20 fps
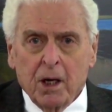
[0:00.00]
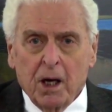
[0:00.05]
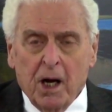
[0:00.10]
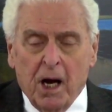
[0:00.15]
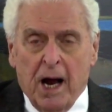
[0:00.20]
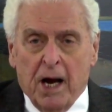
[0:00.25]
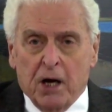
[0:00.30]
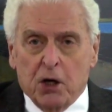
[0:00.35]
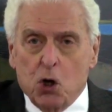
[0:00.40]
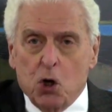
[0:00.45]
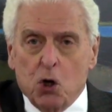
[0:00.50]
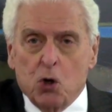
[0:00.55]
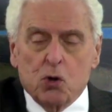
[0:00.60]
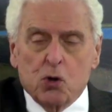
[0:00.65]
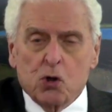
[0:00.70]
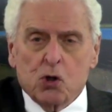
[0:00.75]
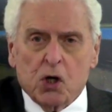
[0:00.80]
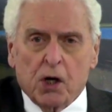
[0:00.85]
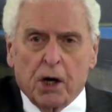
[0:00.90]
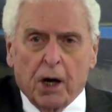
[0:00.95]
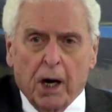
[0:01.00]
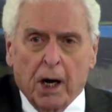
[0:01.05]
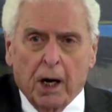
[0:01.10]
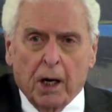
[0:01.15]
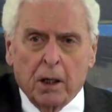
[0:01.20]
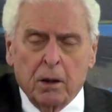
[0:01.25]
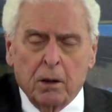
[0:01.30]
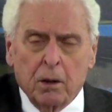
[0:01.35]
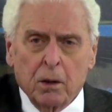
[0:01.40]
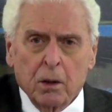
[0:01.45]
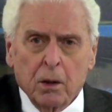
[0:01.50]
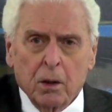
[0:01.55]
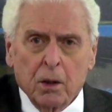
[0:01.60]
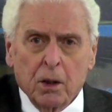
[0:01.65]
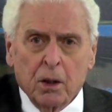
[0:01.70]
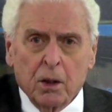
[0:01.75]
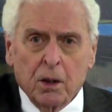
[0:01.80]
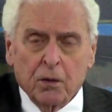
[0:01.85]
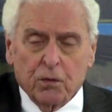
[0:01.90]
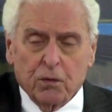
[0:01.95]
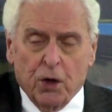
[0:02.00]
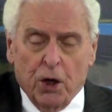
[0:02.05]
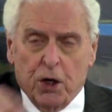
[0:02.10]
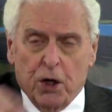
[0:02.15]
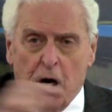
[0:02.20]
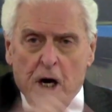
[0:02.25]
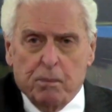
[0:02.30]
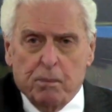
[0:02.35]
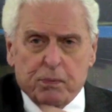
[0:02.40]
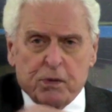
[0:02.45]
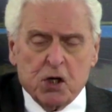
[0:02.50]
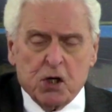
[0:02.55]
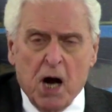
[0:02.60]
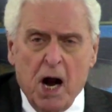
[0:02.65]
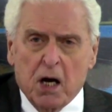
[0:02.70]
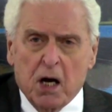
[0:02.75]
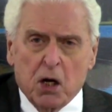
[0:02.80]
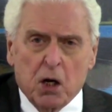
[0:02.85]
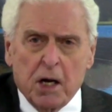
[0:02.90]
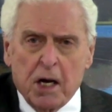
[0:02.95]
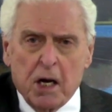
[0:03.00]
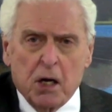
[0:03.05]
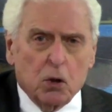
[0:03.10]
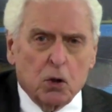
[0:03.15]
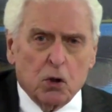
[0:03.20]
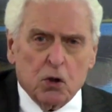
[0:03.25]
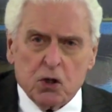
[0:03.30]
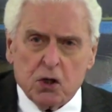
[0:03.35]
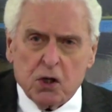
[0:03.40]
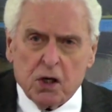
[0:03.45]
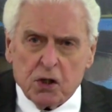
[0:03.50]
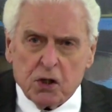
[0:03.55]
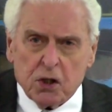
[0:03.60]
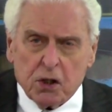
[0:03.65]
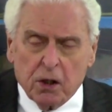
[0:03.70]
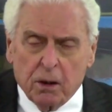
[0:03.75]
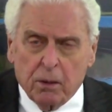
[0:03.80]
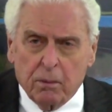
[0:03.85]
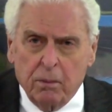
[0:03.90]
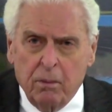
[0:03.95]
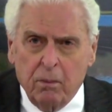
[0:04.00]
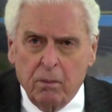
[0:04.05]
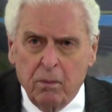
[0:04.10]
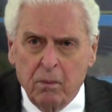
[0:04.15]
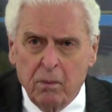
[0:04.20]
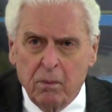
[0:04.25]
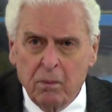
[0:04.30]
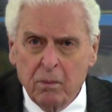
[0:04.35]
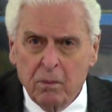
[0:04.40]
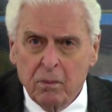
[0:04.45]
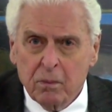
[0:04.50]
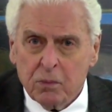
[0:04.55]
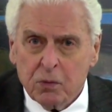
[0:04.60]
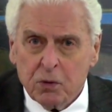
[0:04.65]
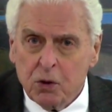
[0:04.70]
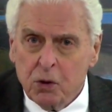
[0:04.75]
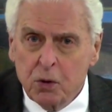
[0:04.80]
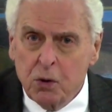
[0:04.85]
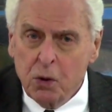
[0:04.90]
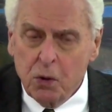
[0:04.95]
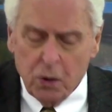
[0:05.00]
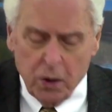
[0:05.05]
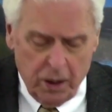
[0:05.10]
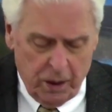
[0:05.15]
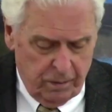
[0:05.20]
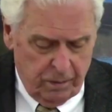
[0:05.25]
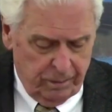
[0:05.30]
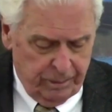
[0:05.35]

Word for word: and using the deep state legal system to do it.